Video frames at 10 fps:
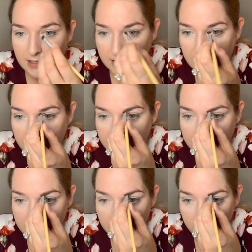and
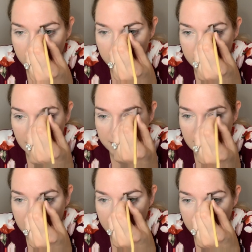then you'll do
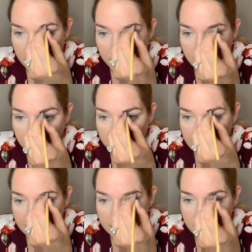something on the no-no
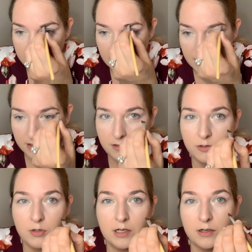list and it'll
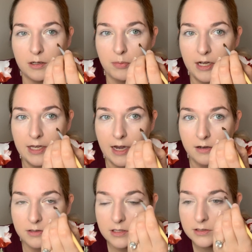trigger a
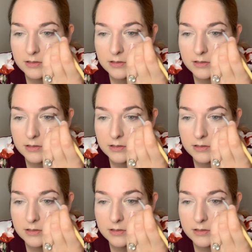breakout.